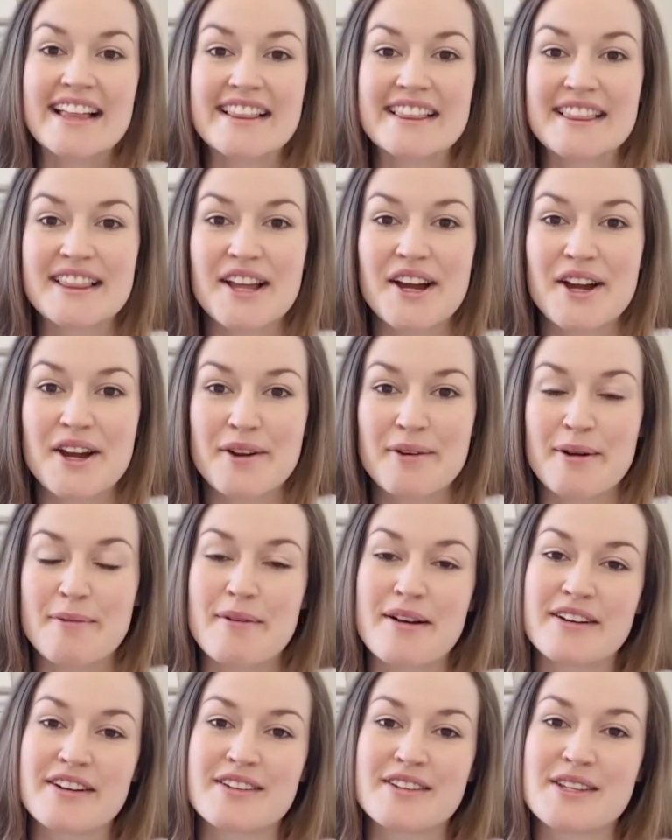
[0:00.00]
Hello and
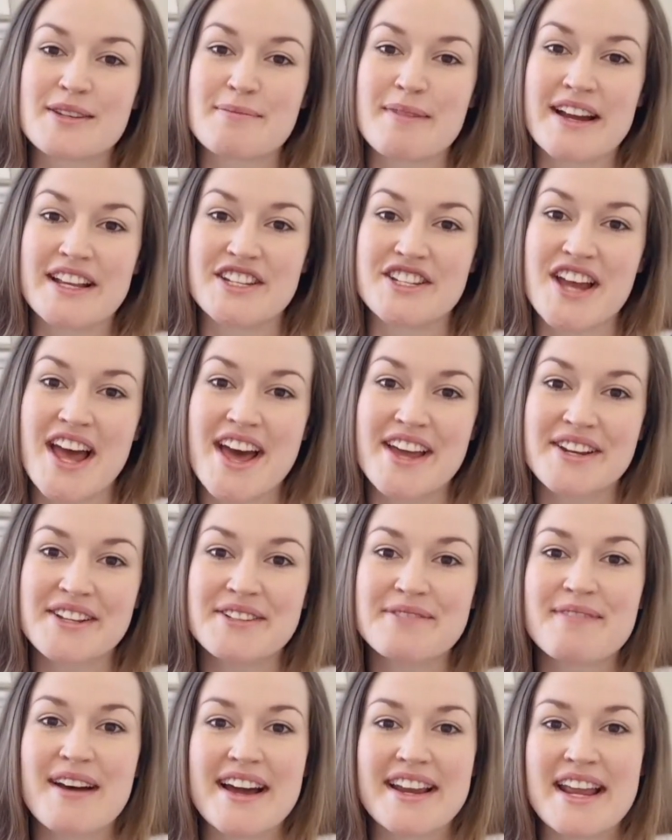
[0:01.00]
welcome to my
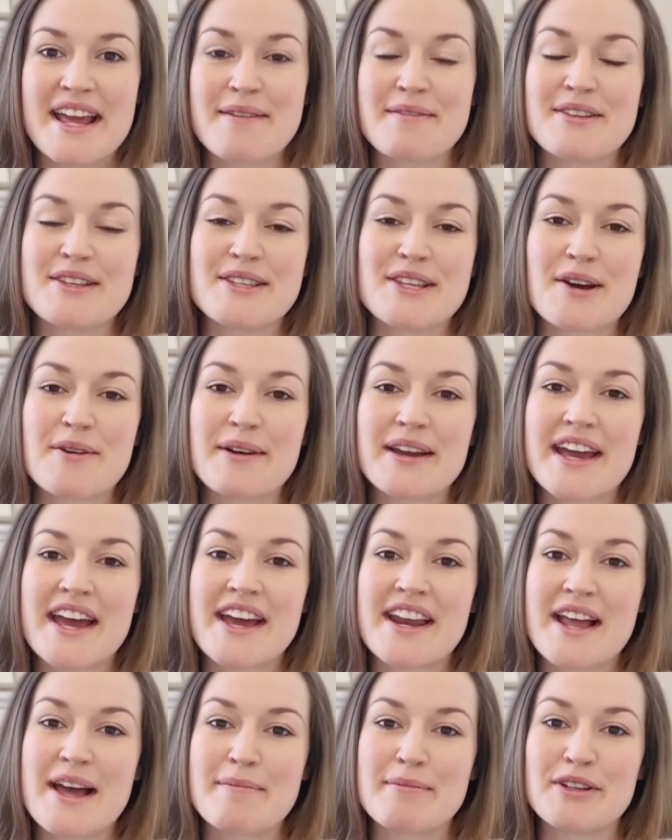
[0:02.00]
channel. My name is Zoe
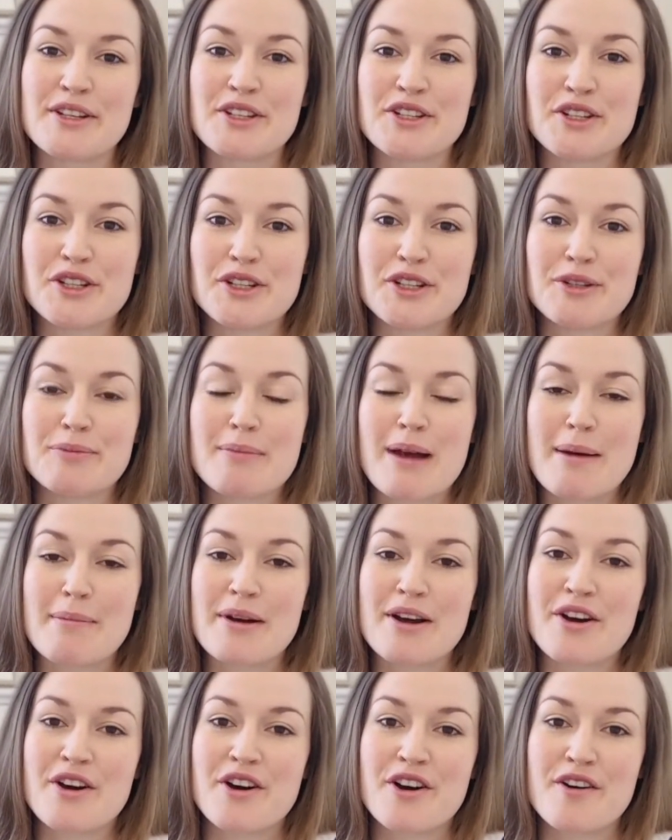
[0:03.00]
and I'm a new
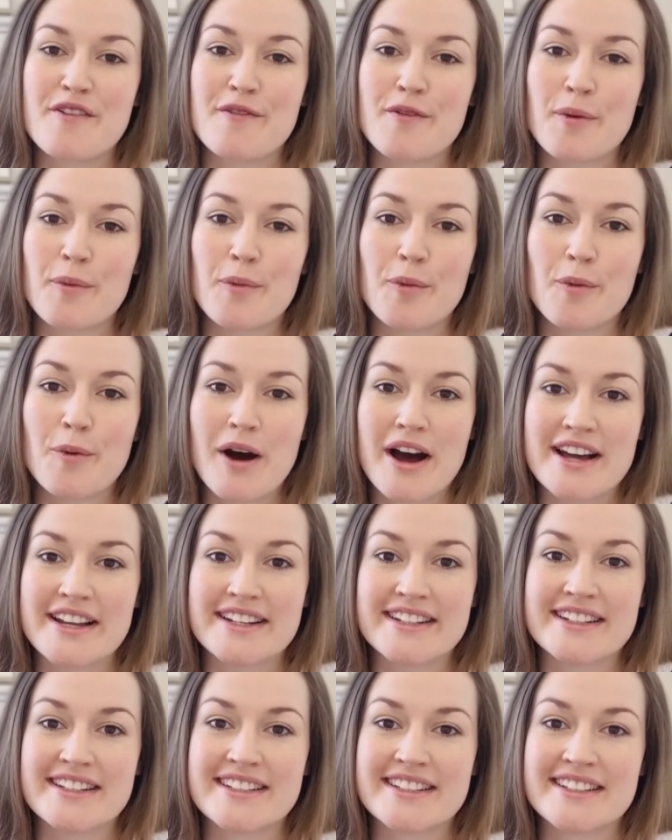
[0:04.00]
mama of
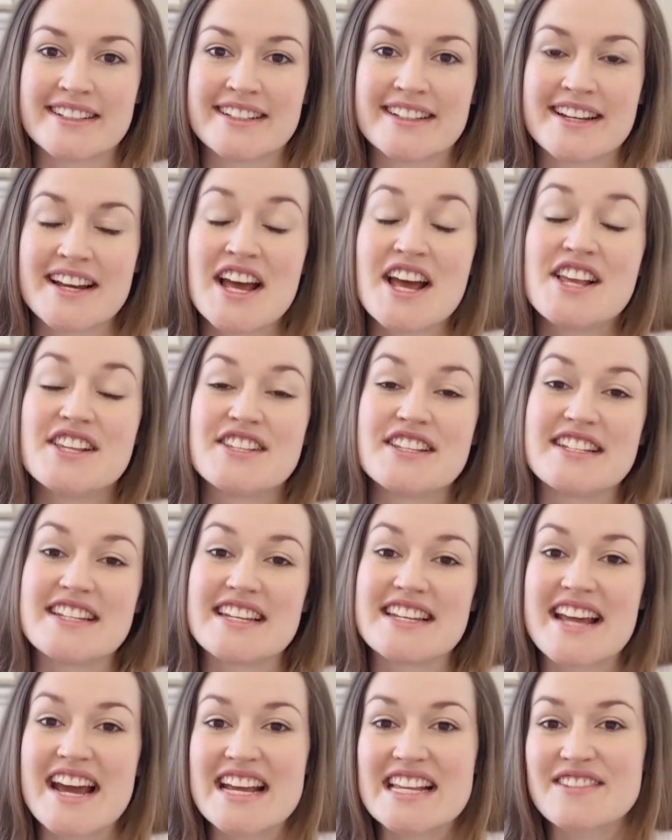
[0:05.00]
one. So
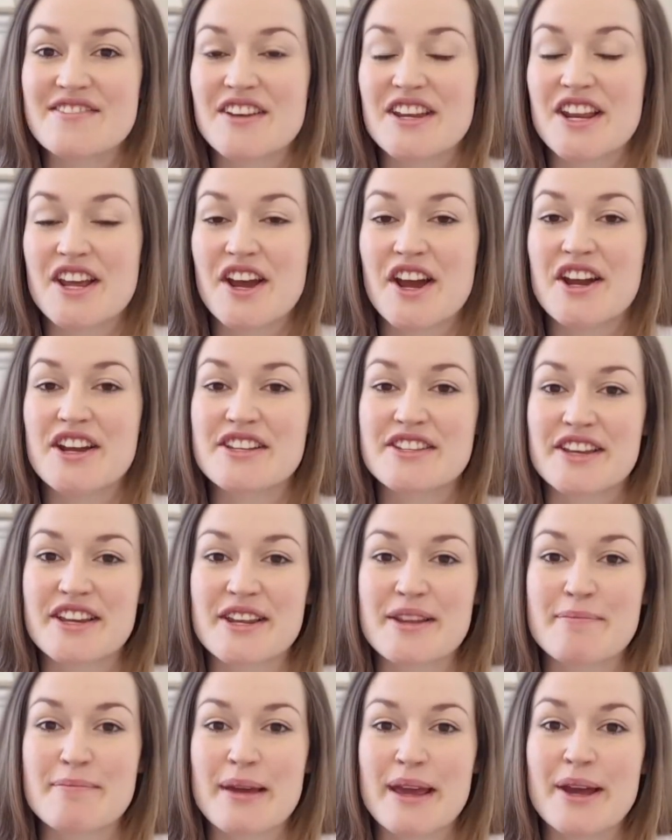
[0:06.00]
today's video is
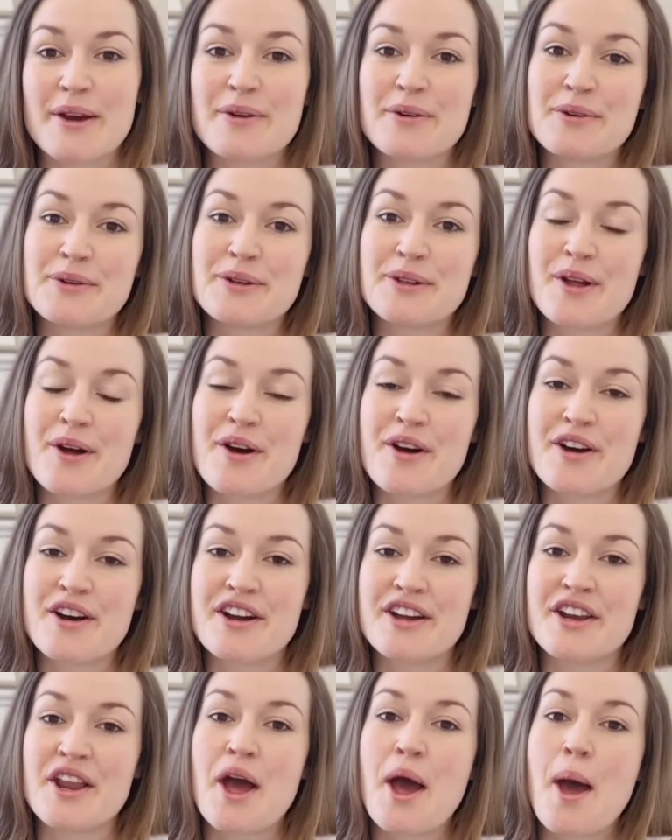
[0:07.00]
going to be all
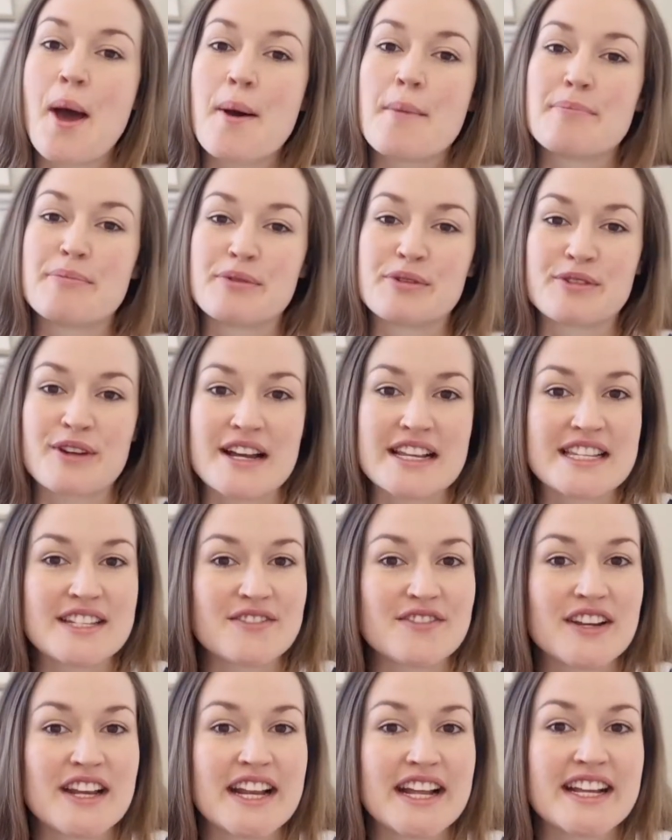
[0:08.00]
on
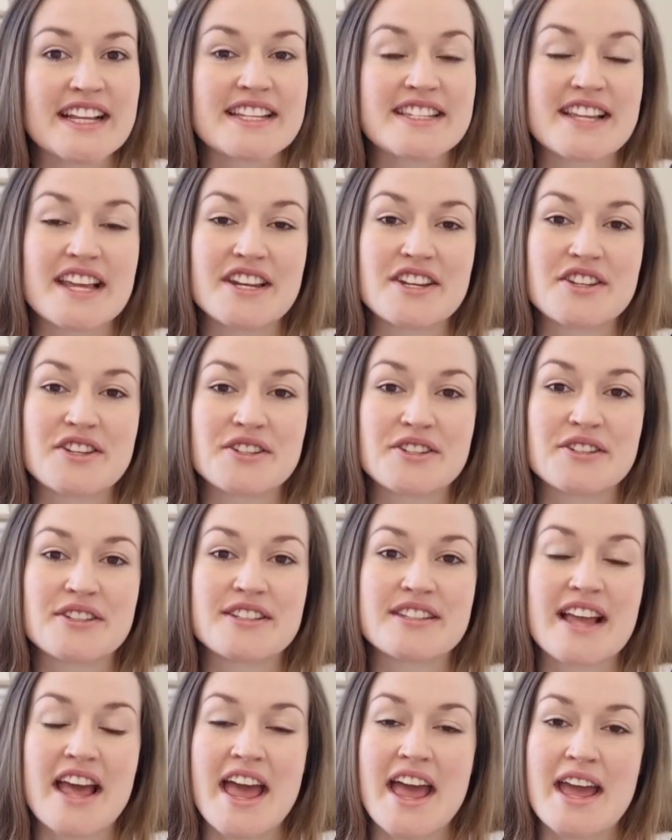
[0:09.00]
breastfeeding
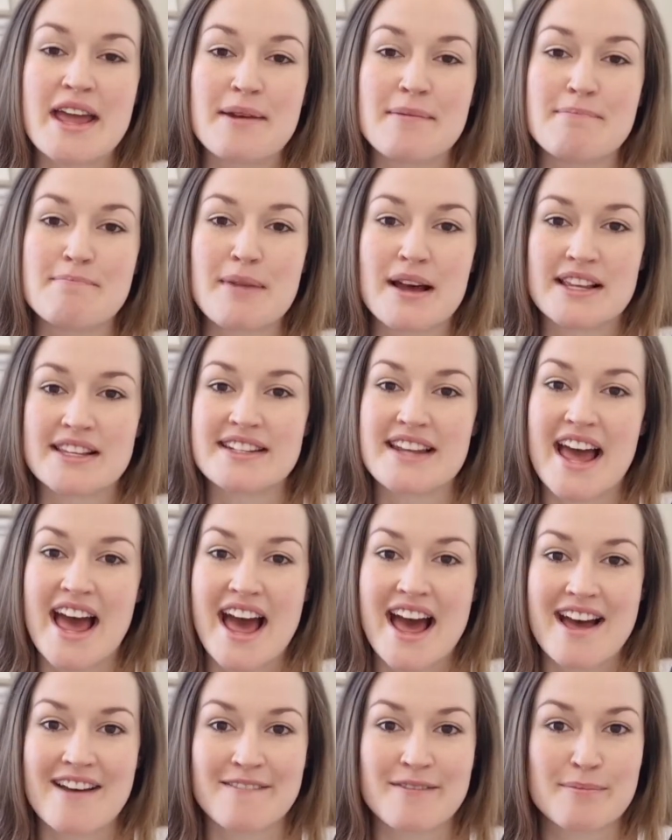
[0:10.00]
essentials and
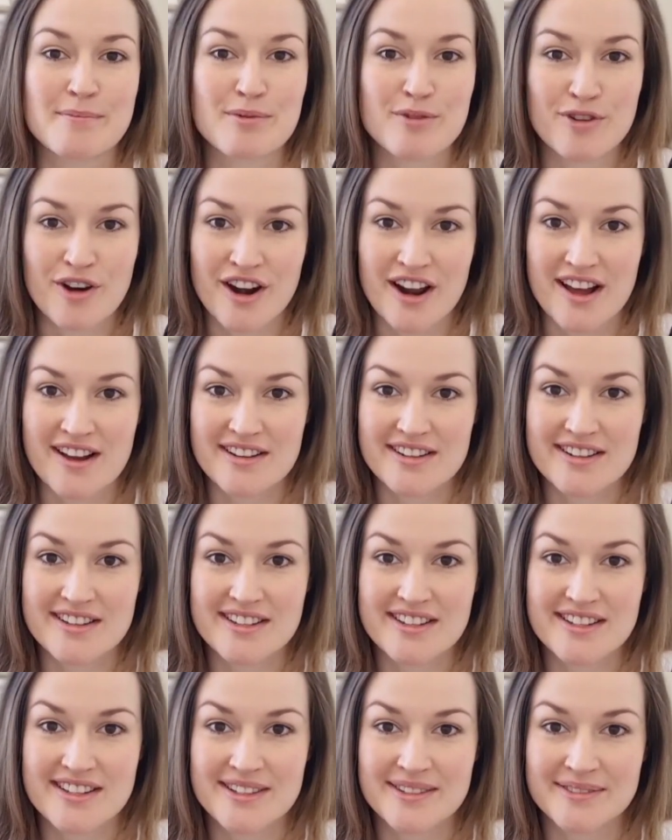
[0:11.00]
must-have
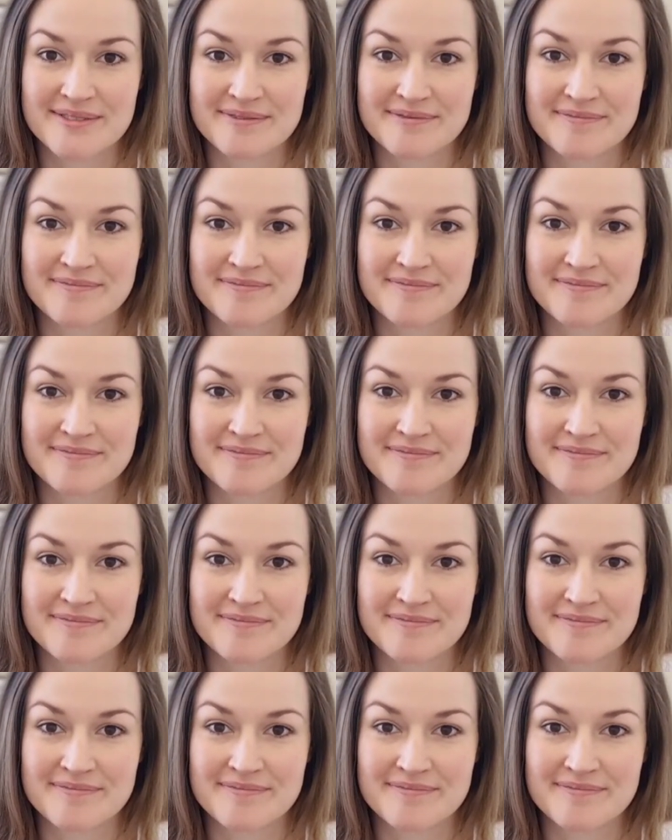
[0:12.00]
products.